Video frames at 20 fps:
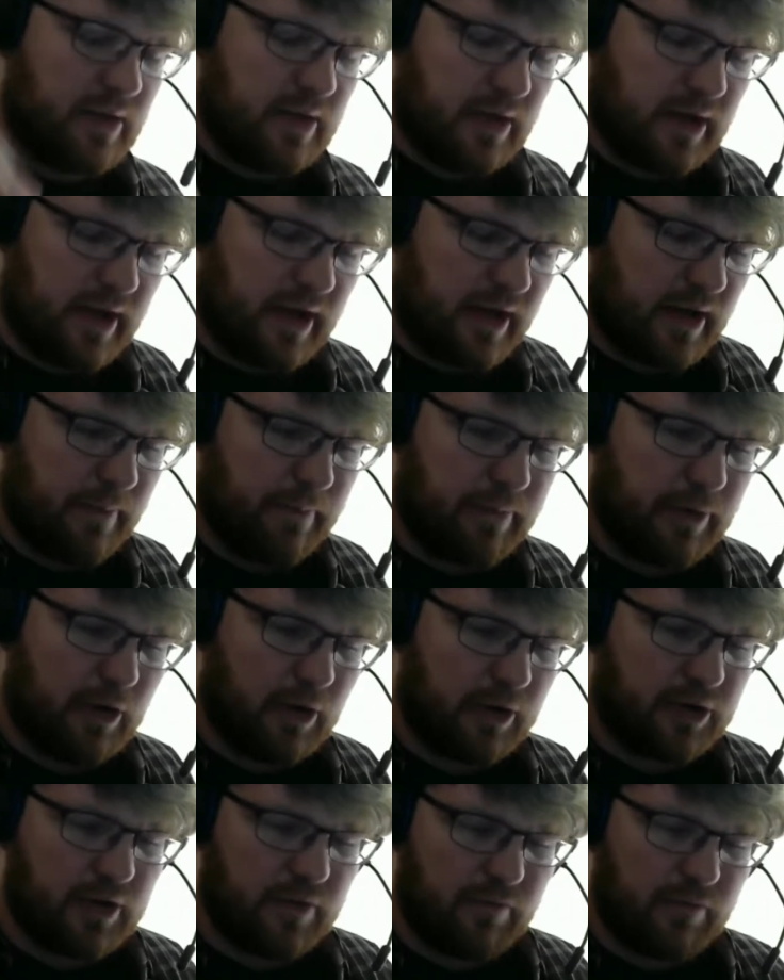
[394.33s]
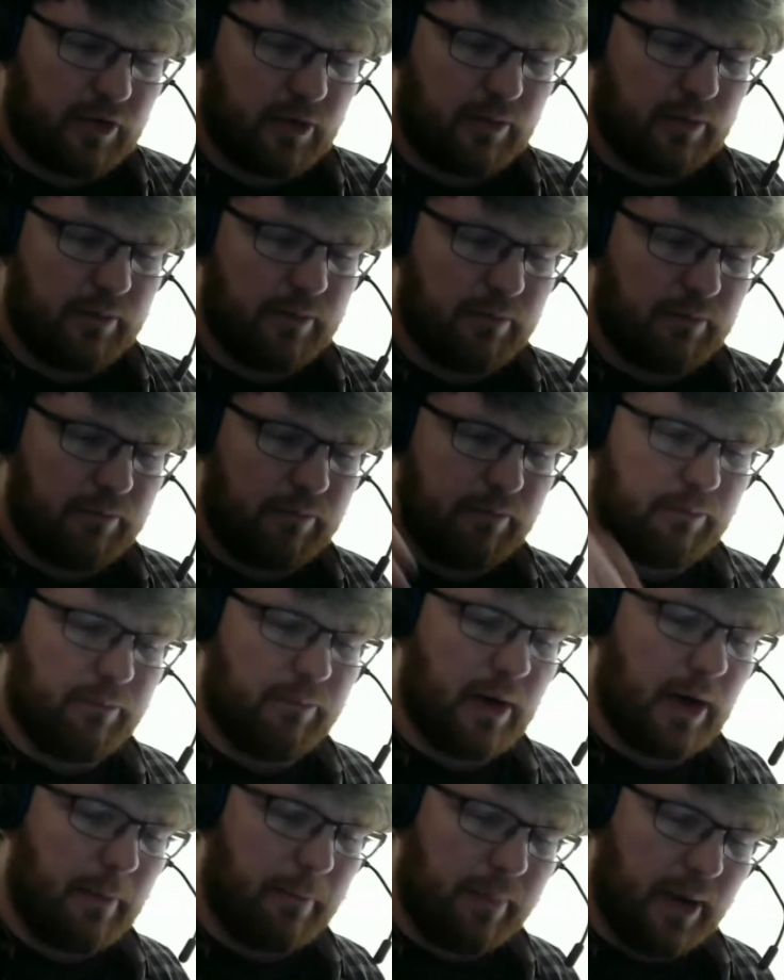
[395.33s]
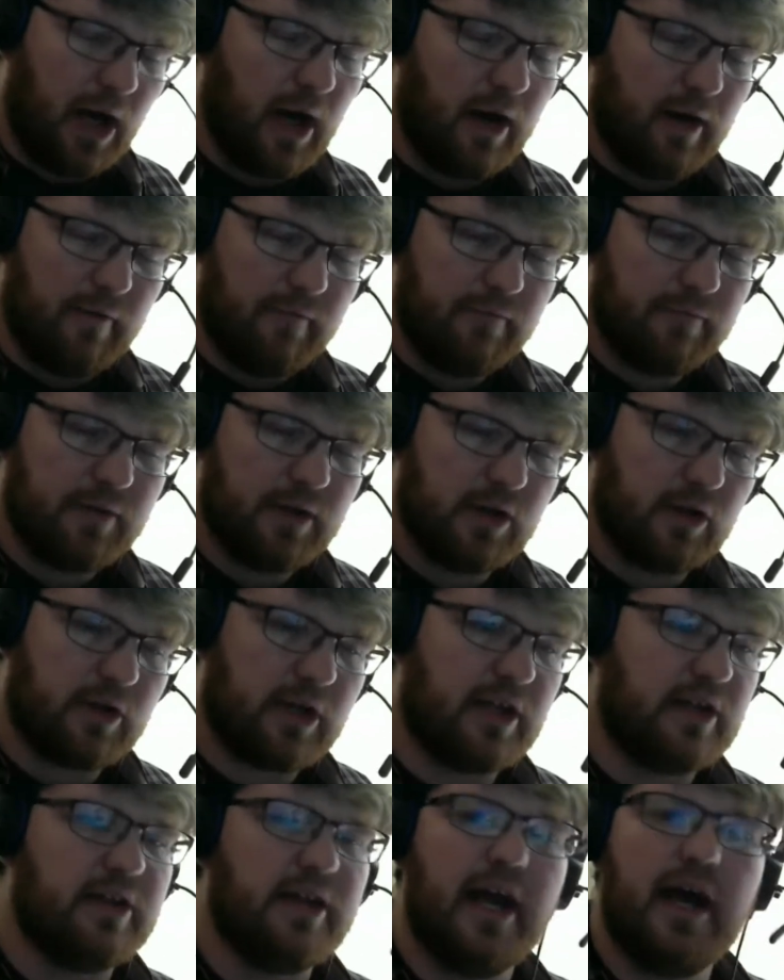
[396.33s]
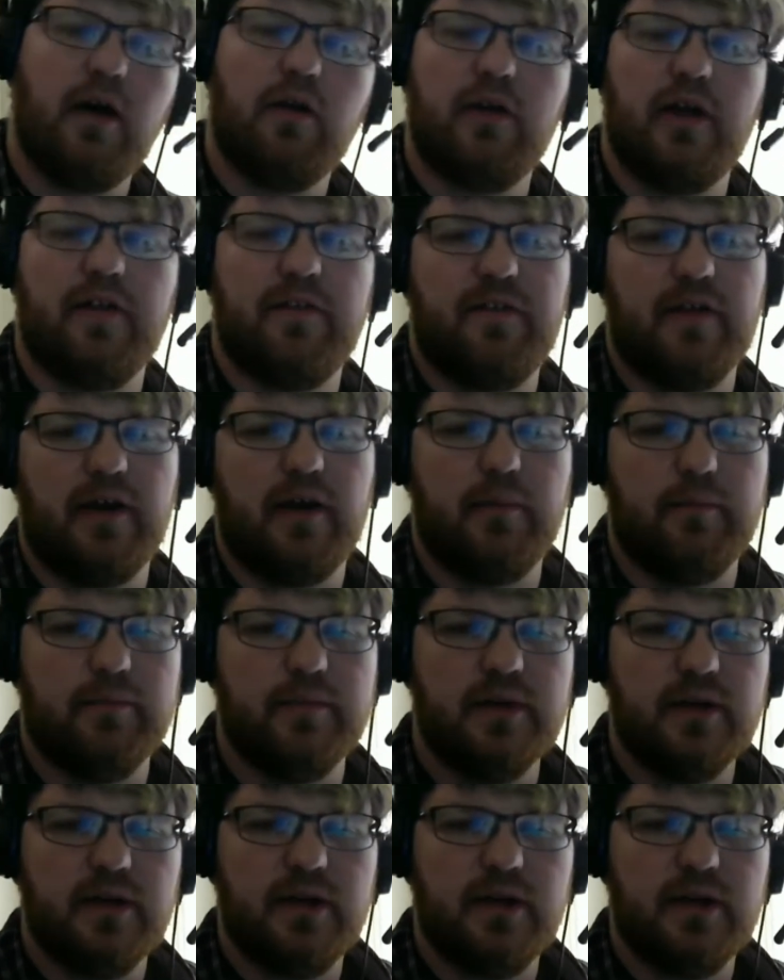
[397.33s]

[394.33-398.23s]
a person from above looking down at them,